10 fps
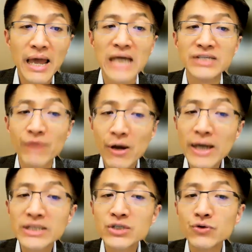as well
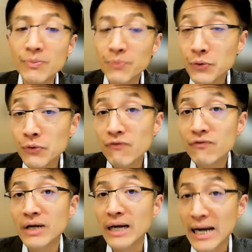as to improve
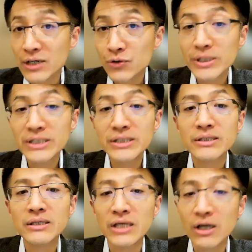the country's
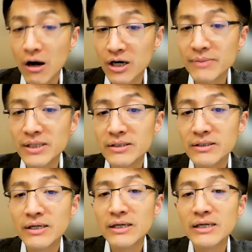economy,
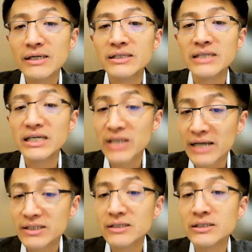such
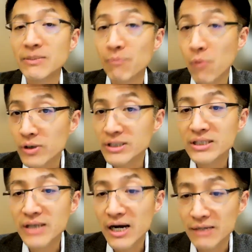as supporting
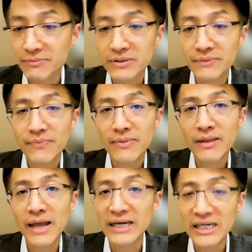startups
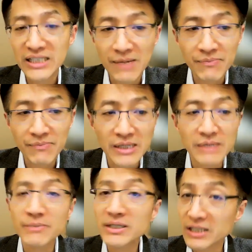and
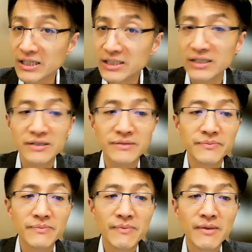SME businesses
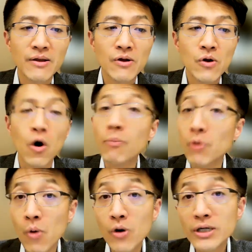or
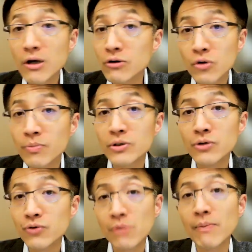promoting
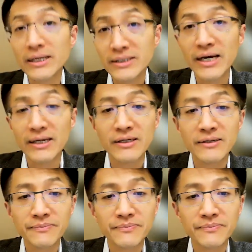entrepreneurial mindset.